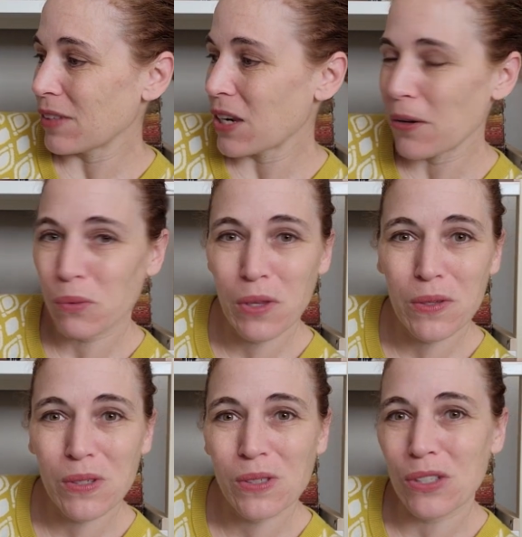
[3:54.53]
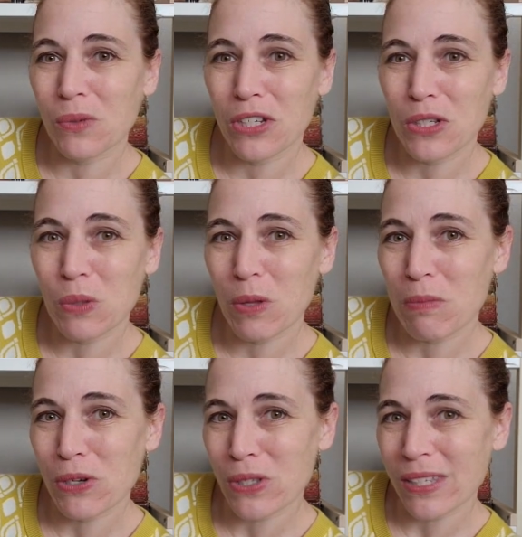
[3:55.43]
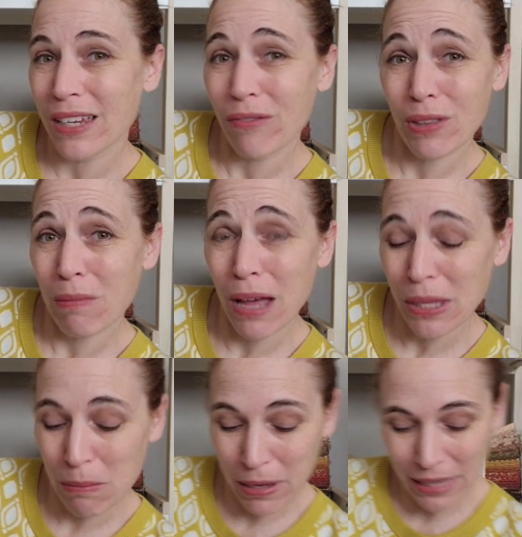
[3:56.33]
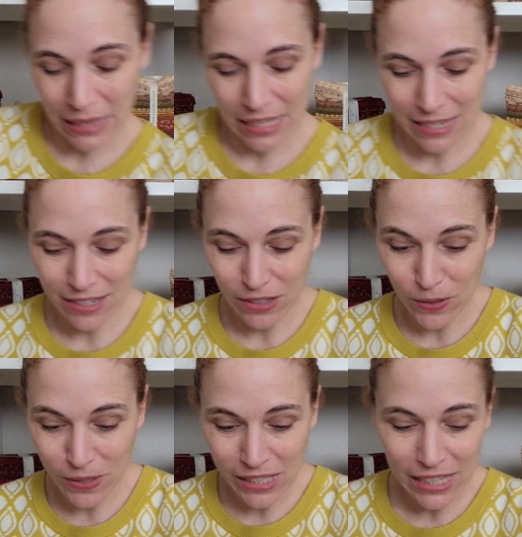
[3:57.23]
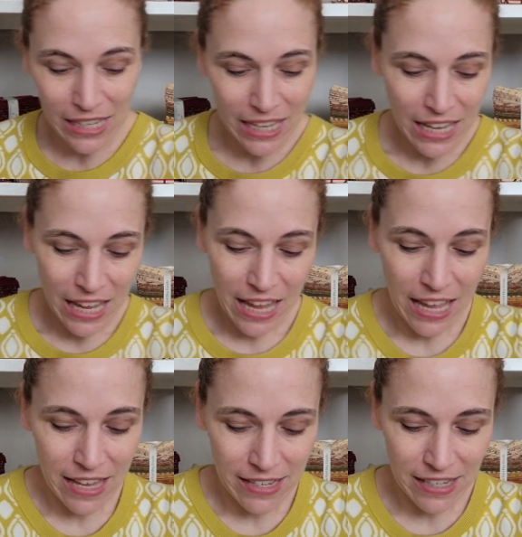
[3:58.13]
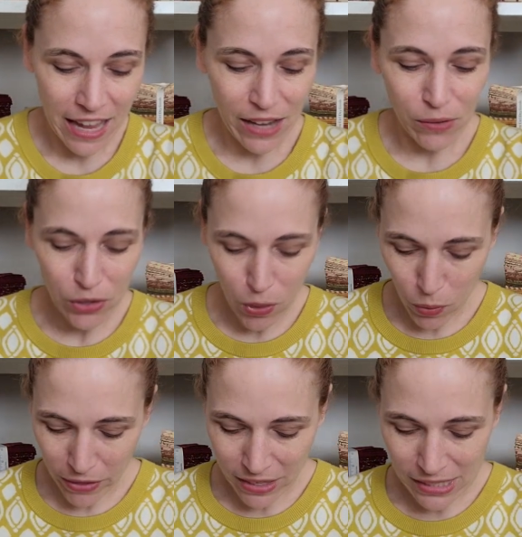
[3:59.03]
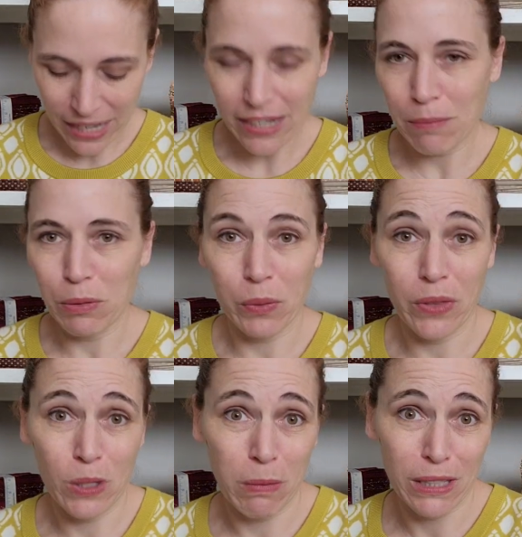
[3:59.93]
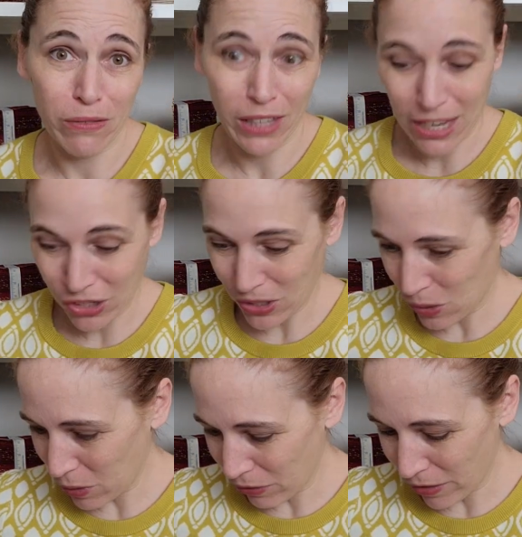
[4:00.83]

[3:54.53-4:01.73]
it's one of those situations where the person signed up for the block of the month and didn't use it, and I don't know where they signed up and what the specifications were for